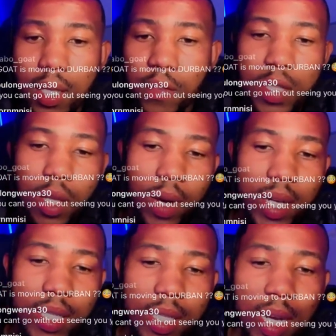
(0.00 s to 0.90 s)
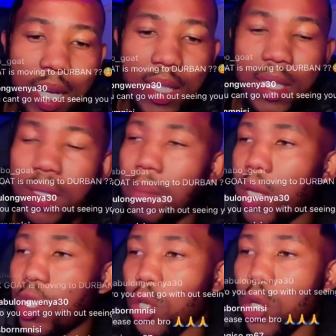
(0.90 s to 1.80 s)
If you still want to see us,
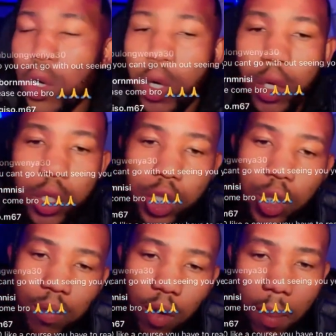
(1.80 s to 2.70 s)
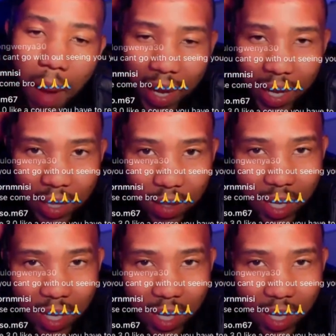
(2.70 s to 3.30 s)
make sure you go to YouTube, Bob Markets.